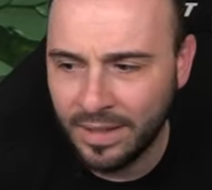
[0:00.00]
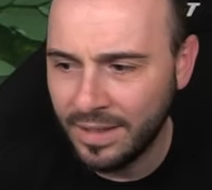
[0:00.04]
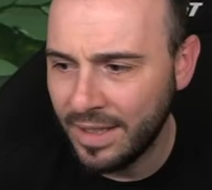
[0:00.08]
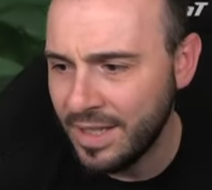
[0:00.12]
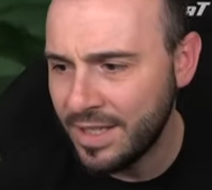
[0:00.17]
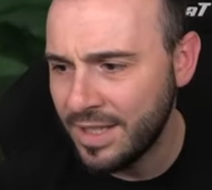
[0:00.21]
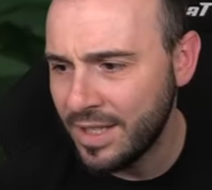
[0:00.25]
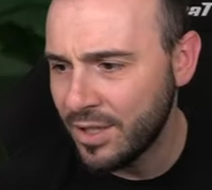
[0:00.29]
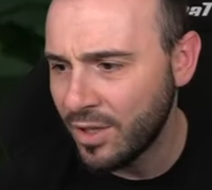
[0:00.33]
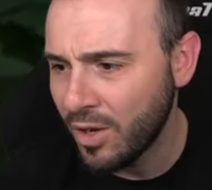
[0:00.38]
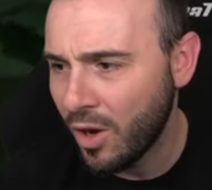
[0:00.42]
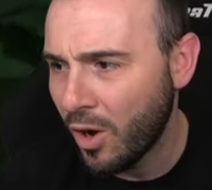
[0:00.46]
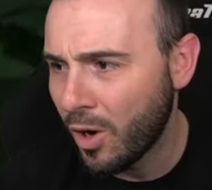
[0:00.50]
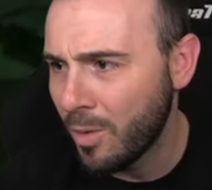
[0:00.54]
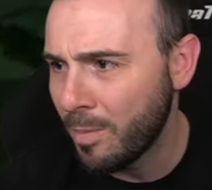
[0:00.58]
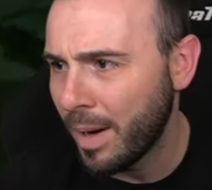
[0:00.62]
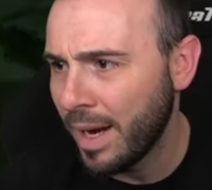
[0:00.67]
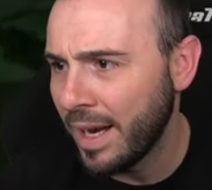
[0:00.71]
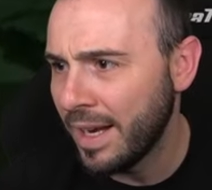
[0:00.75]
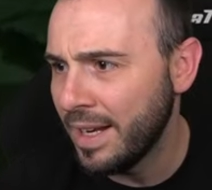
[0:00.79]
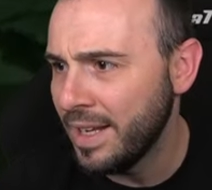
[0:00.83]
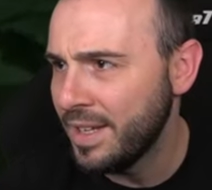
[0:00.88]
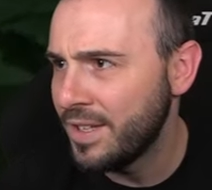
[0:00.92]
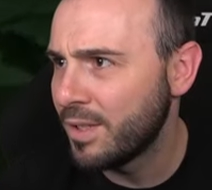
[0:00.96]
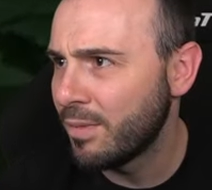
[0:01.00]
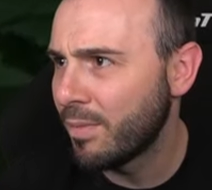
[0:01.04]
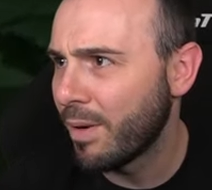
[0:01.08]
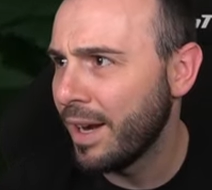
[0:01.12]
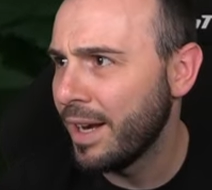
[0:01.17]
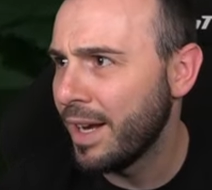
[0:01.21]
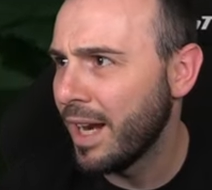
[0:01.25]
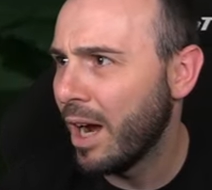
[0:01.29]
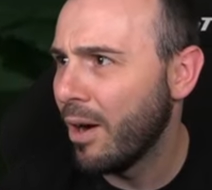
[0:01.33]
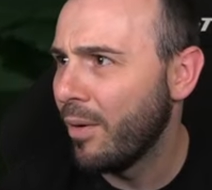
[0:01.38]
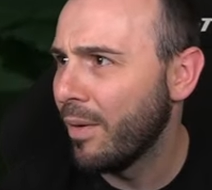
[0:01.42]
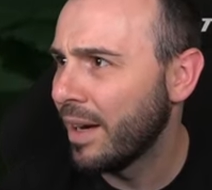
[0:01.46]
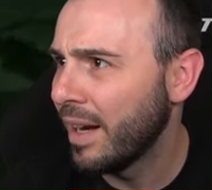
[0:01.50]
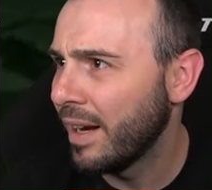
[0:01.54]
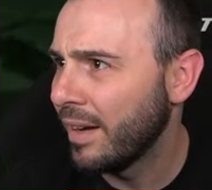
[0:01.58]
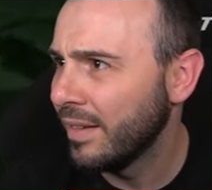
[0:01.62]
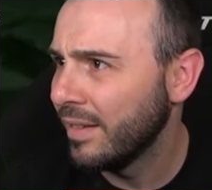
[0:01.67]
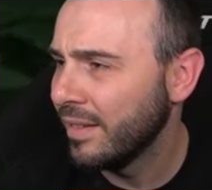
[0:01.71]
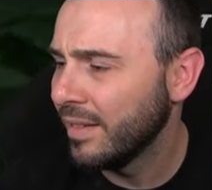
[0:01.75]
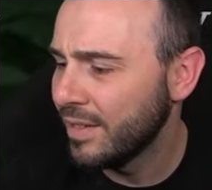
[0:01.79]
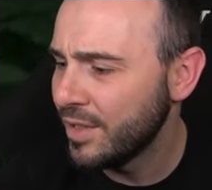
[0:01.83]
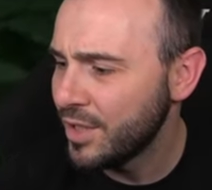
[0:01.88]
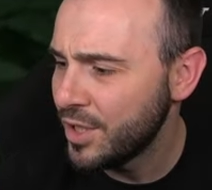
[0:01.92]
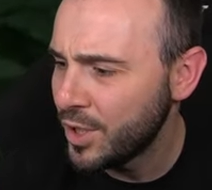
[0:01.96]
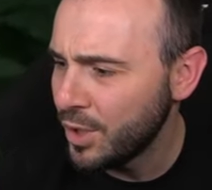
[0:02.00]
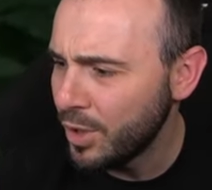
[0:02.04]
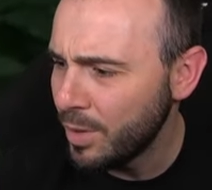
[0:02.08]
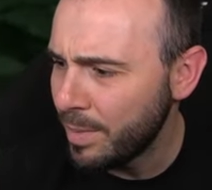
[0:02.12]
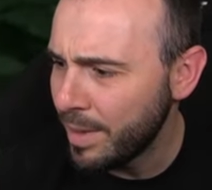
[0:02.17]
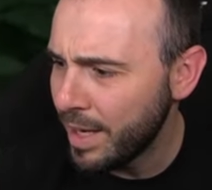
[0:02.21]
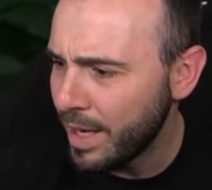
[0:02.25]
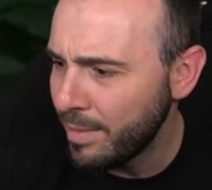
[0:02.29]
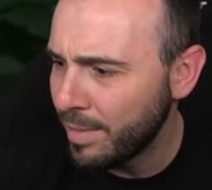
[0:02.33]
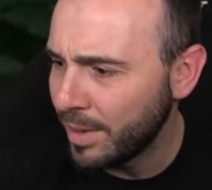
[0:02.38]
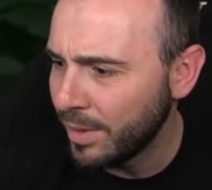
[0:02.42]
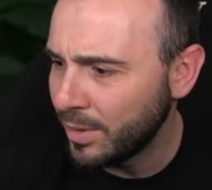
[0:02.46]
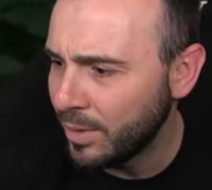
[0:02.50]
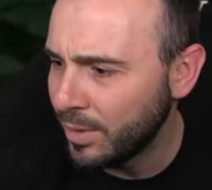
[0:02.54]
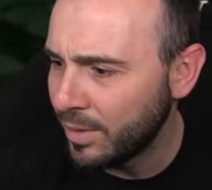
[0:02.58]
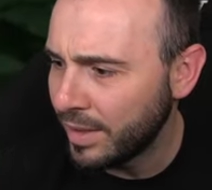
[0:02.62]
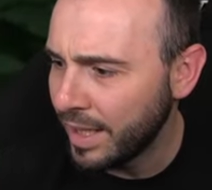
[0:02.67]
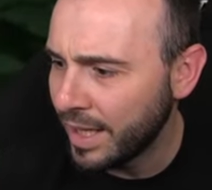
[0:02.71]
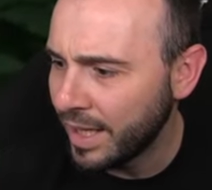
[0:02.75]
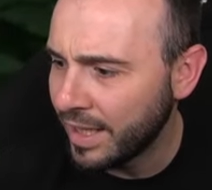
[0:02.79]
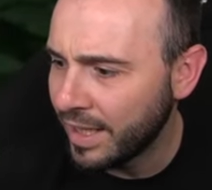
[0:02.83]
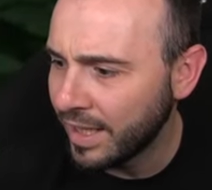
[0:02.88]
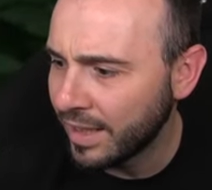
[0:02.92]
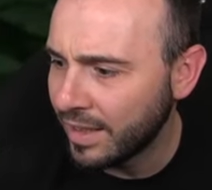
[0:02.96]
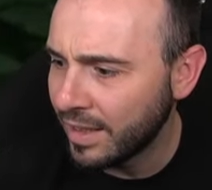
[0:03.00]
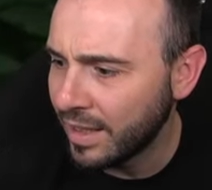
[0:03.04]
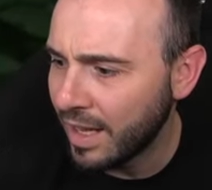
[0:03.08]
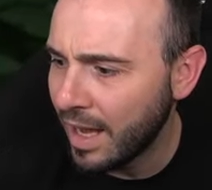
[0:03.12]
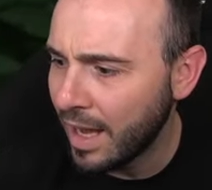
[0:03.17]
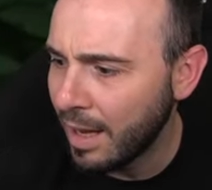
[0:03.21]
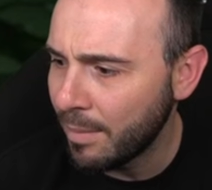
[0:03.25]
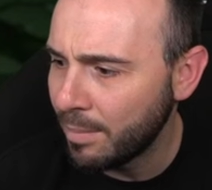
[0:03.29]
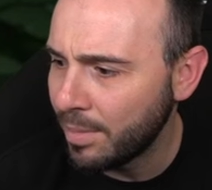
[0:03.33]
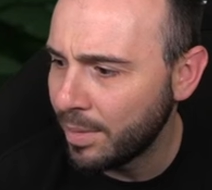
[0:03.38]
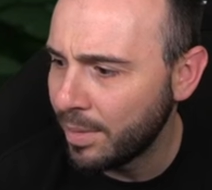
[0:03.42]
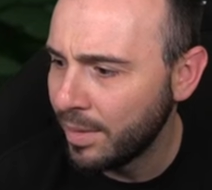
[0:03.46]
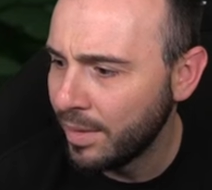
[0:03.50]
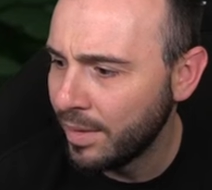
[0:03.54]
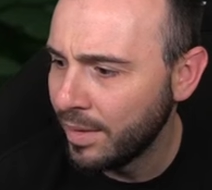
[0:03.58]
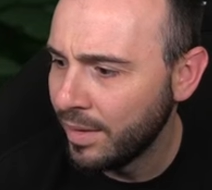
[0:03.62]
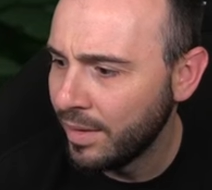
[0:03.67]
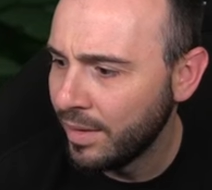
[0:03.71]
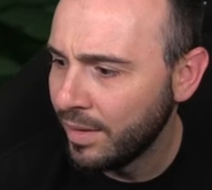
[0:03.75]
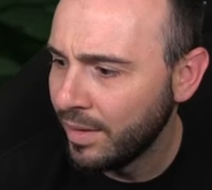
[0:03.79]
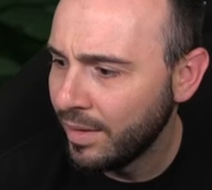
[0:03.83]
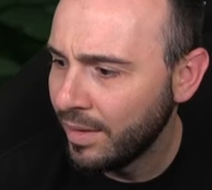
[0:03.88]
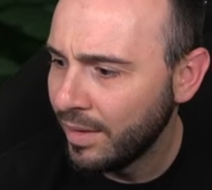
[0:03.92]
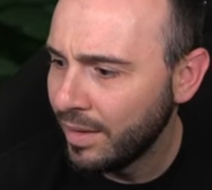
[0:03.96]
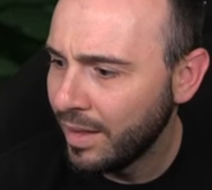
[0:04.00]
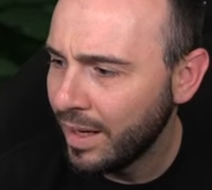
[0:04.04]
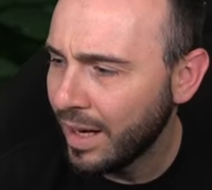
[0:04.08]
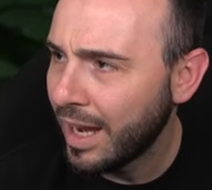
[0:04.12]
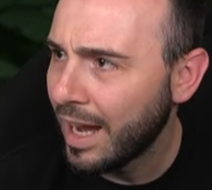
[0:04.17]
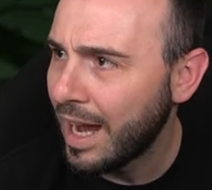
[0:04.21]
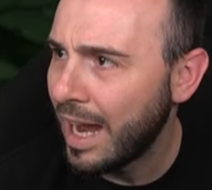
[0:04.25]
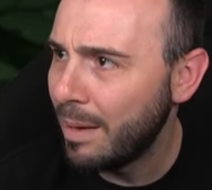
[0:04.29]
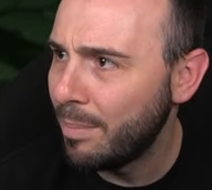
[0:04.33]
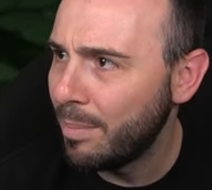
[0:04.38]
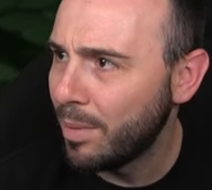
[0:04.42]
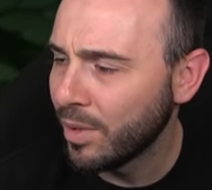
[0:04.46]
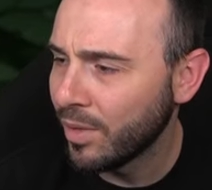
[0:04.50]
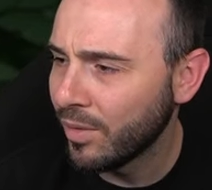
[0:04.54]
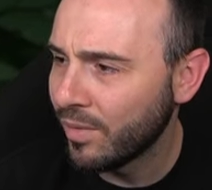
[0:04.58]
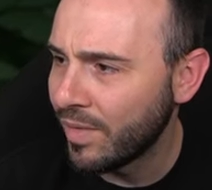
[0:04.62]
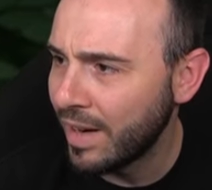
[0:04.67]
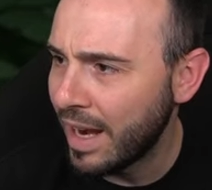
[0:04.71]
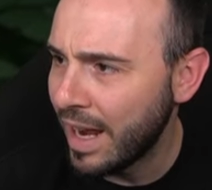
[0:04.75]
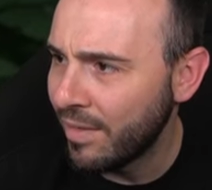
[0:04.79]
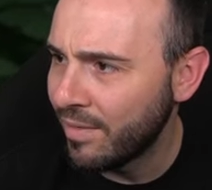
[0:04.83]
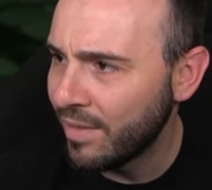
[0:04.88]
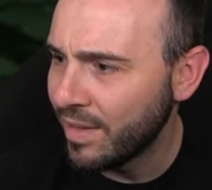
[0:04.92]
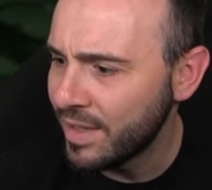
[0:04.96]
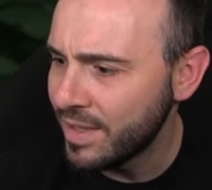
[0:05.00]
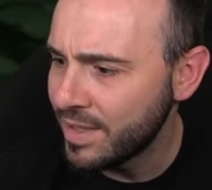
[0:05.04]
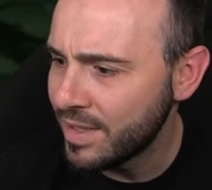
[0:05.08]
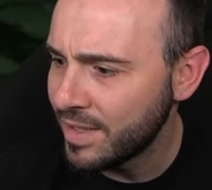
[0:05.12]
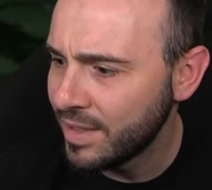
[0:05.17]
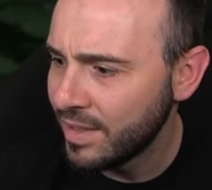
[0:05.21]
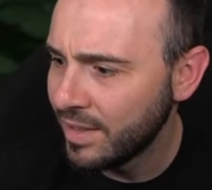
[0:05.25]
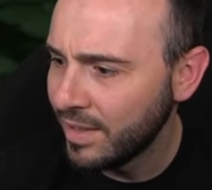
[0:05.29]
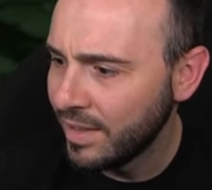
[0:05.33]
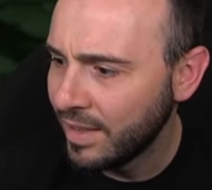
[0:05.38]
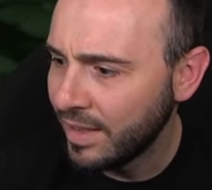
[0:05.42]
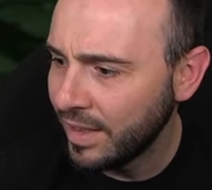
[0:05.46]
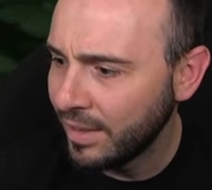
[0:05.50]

this is on my list right now and I should be able to take it up a couple of levels.